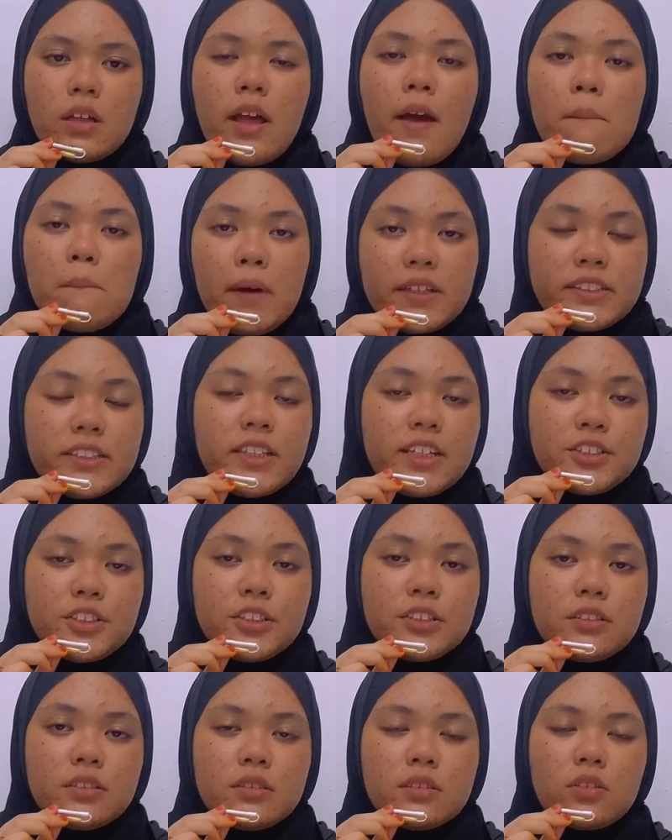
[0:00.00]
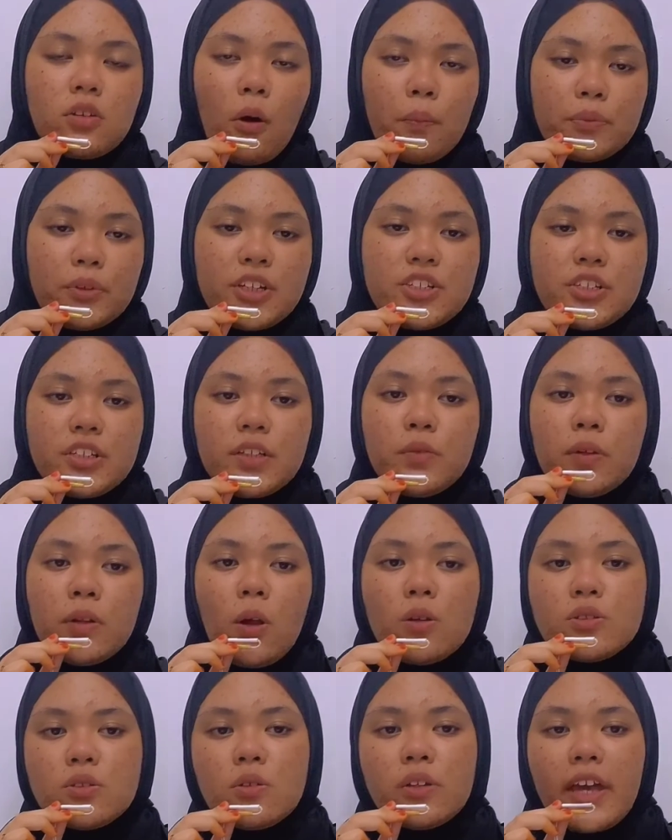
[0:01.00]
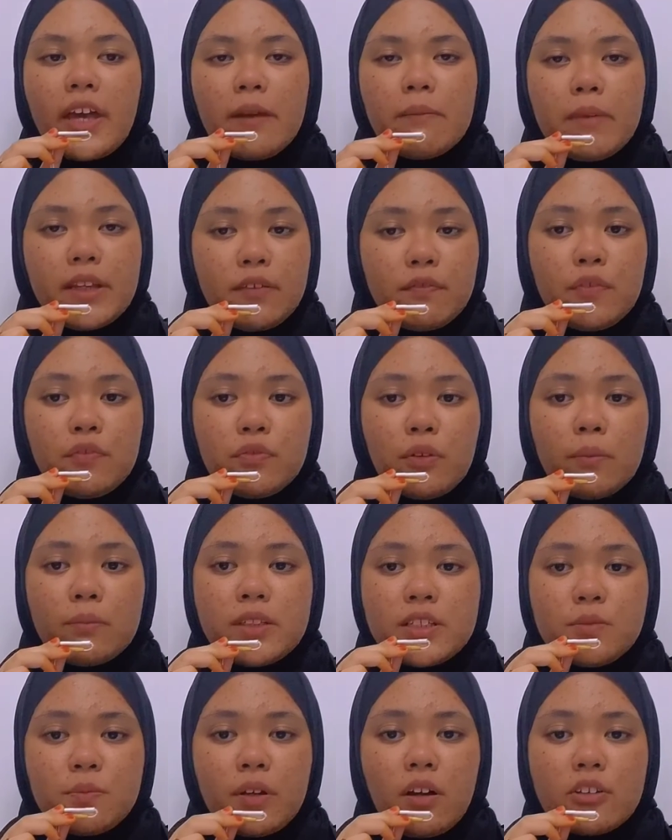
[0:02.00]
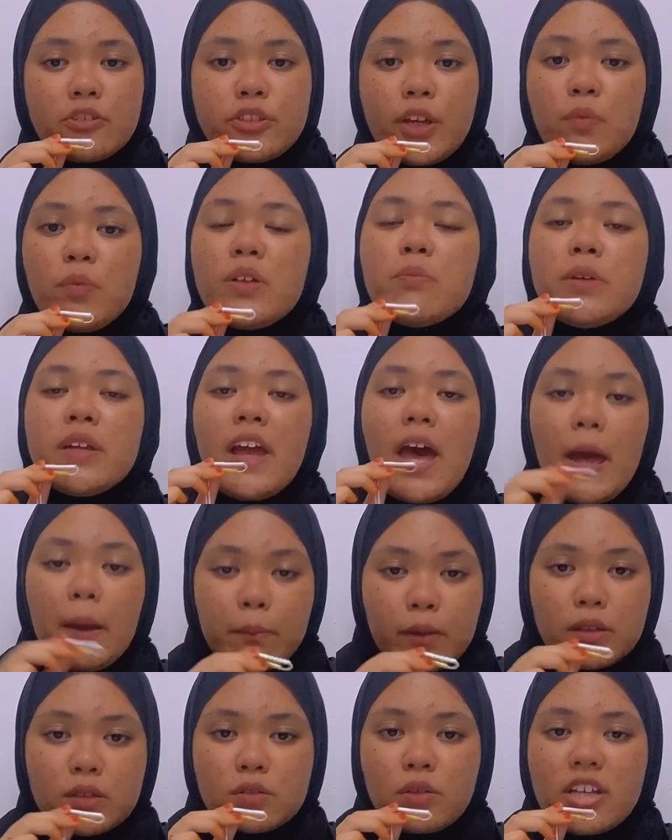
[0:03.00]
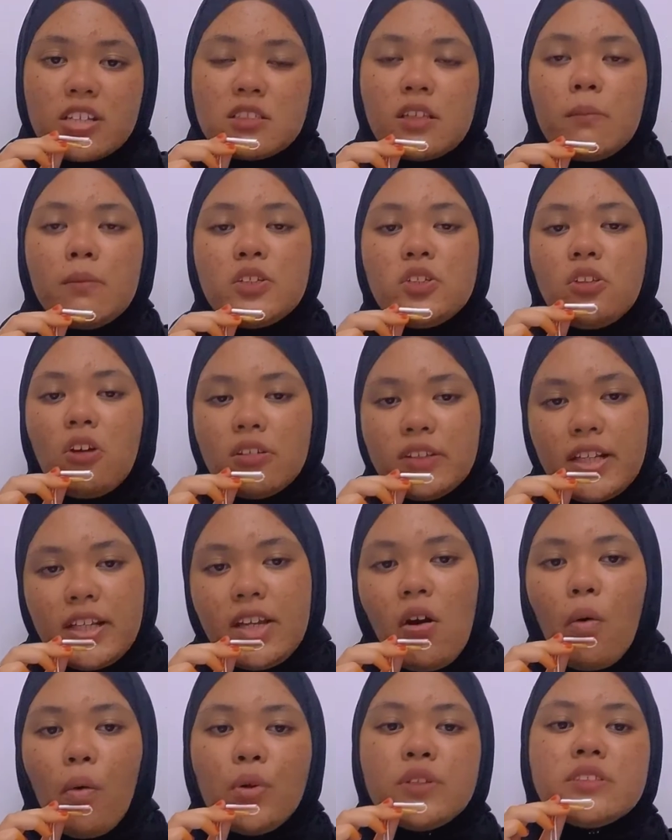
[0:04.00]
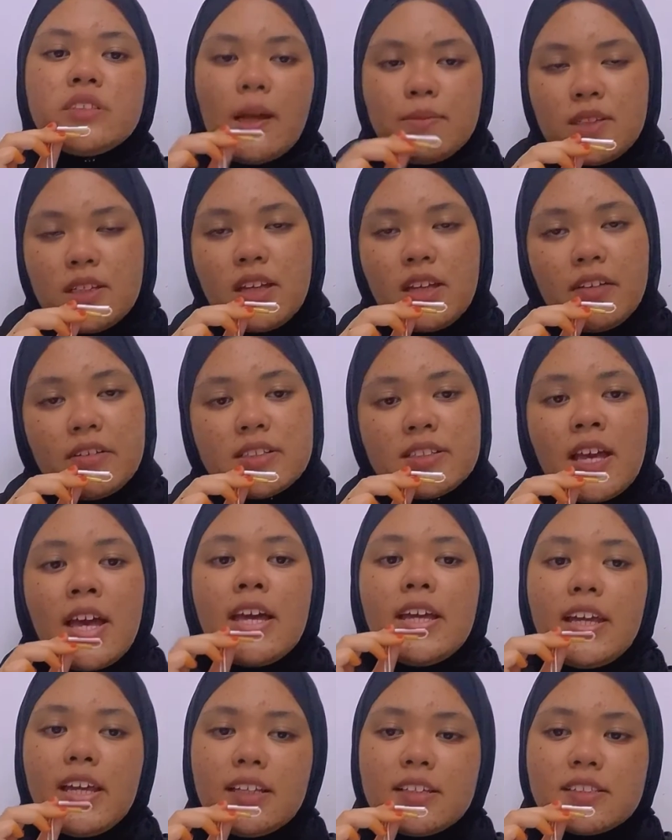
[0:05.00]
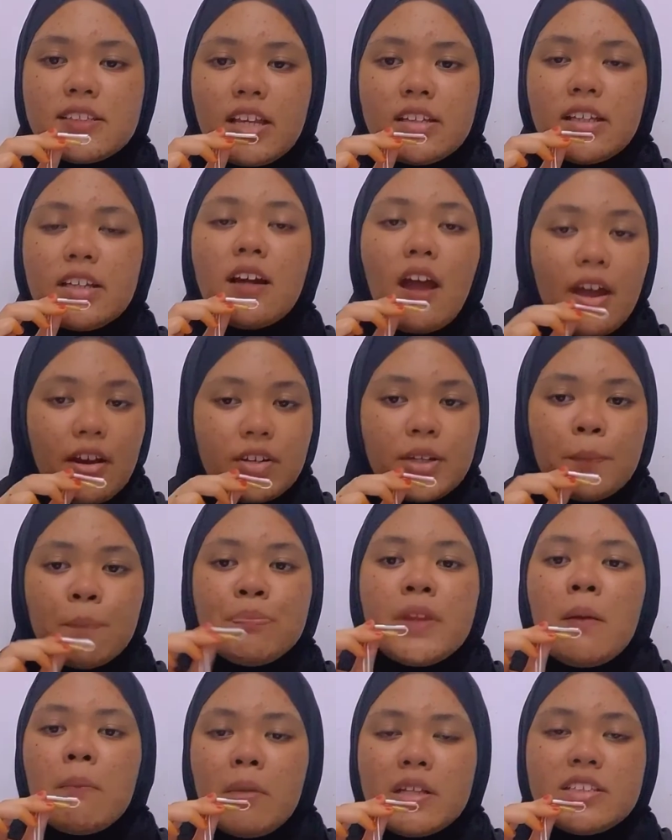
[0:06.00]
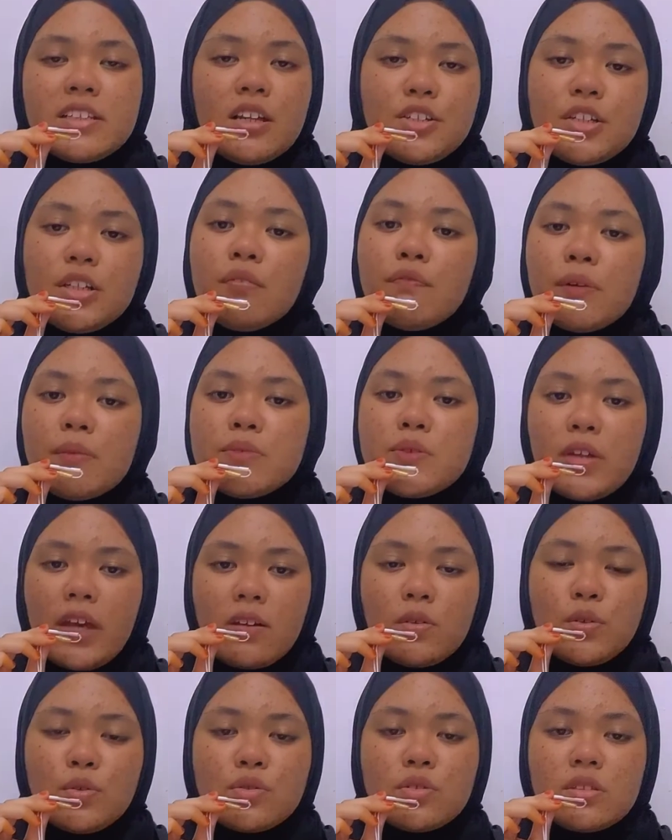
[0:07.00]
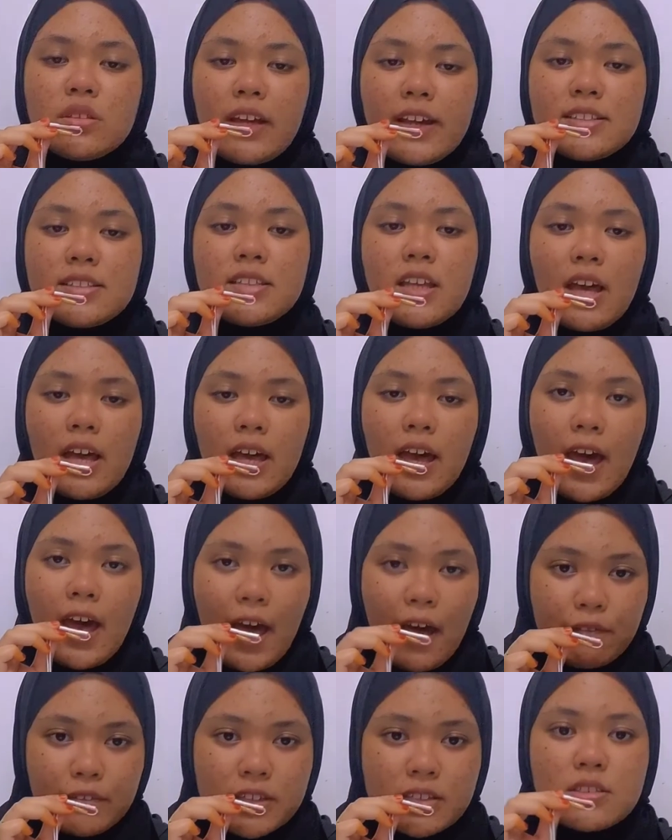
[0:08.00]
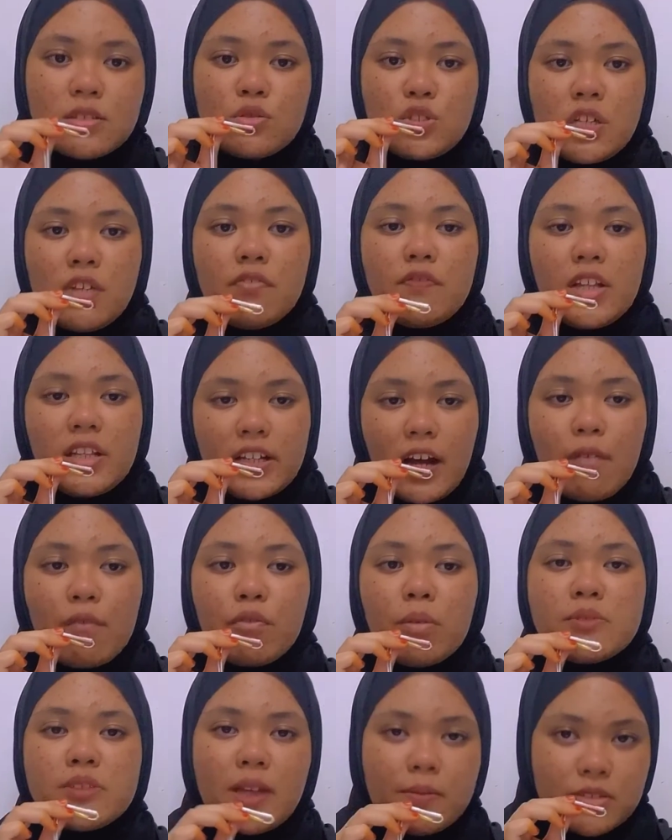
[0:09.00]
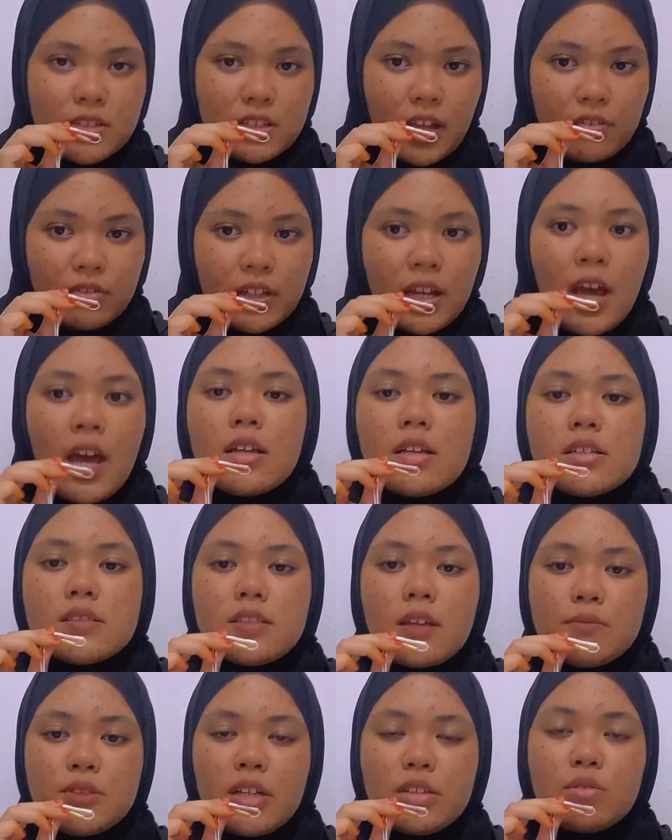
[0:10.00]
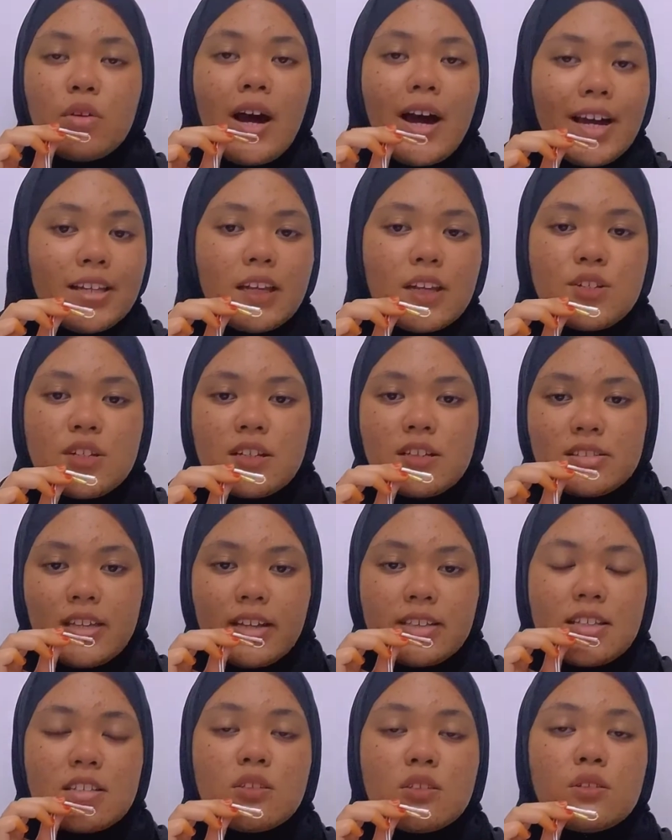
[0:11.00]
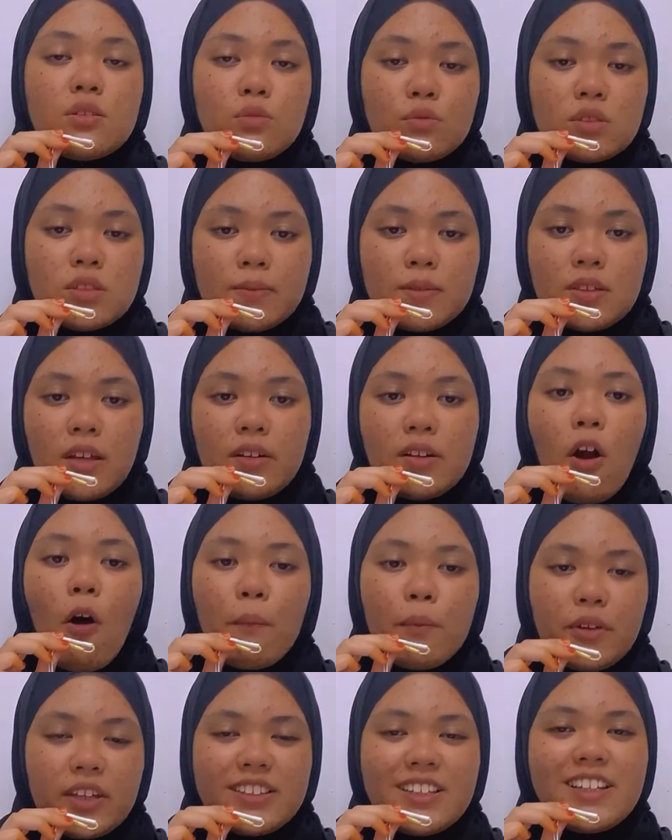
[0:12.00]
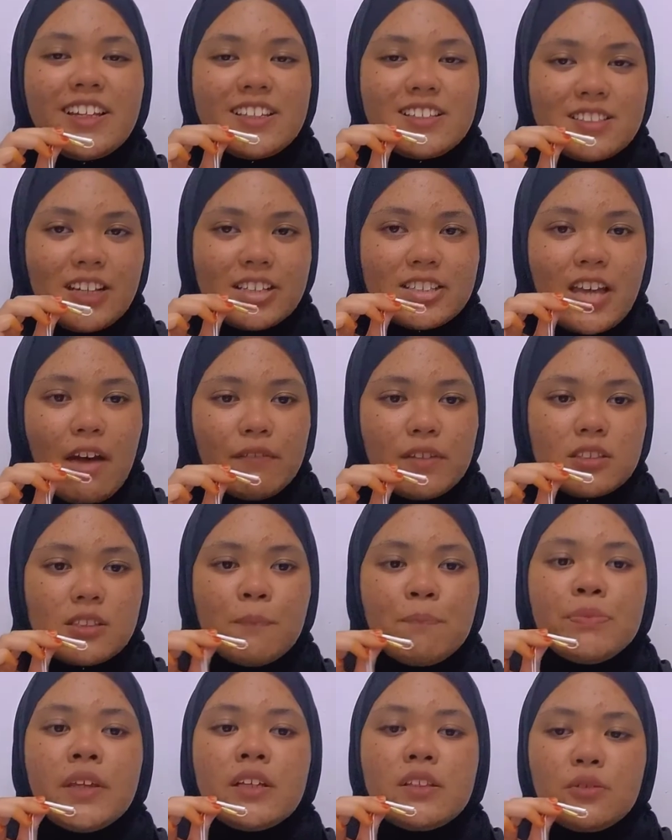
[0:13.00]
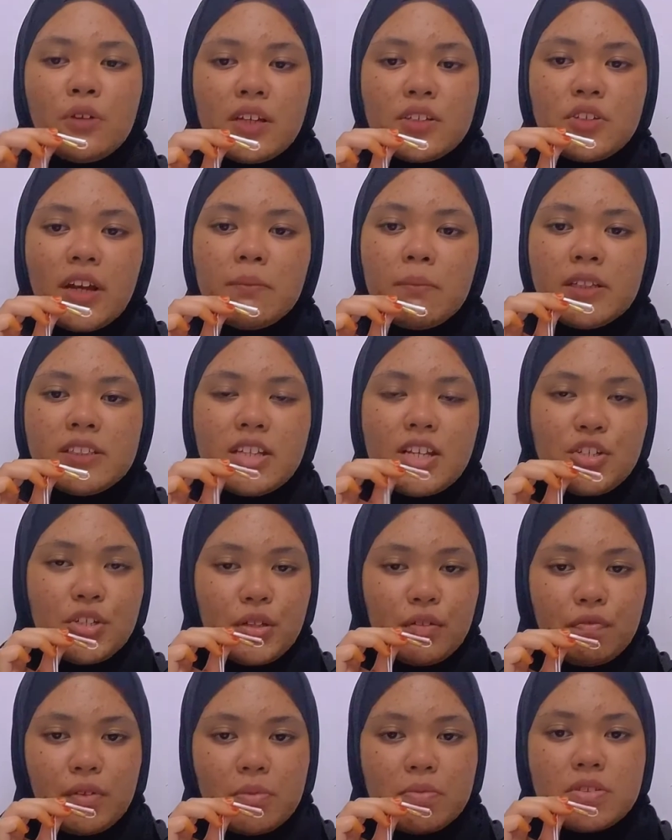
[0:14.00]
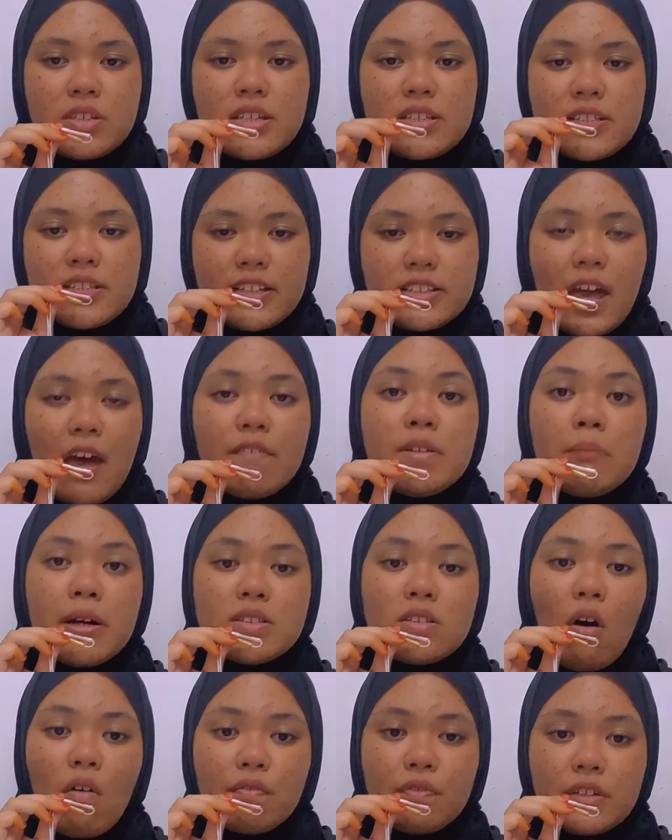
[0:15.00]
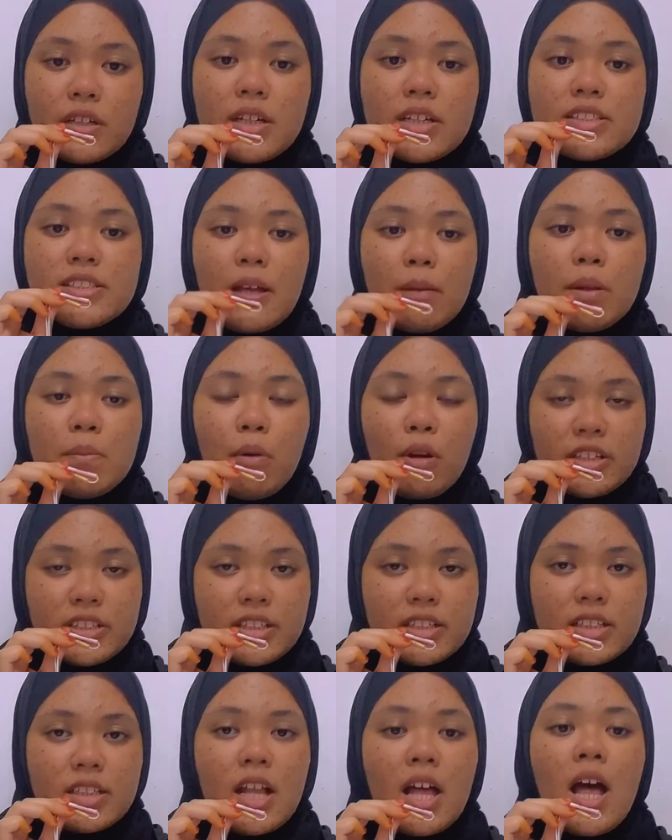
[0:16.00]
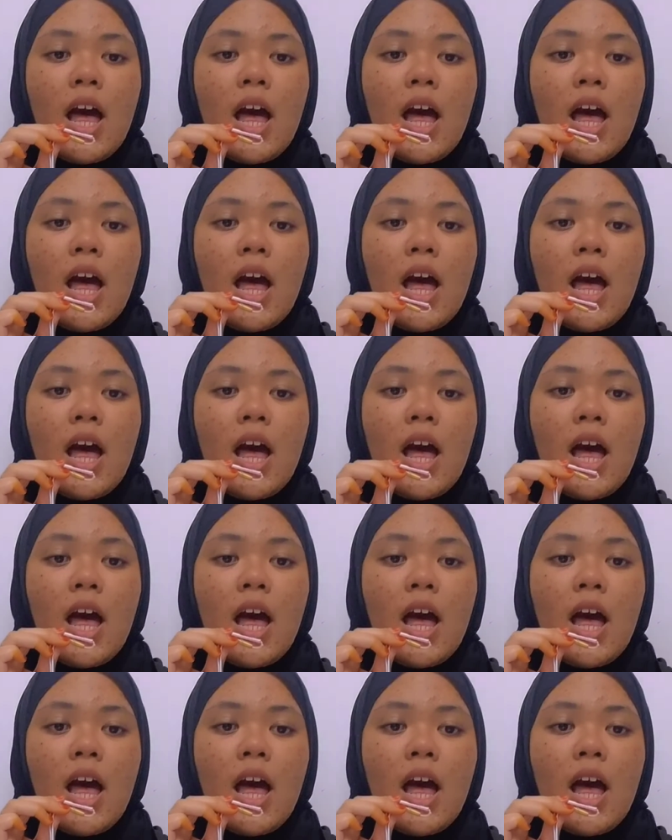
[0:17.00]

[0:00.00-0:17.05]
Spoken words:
Multinational corporations will also get benefit from this because they will be able to establish totally owned subsidiaries in the taking area. Multinational firms can use tax havens to shift income from subsidiary subject to high national taxes to subsidiary operating in tax havens. To attract multinational firms, a tax haven must offer a stable political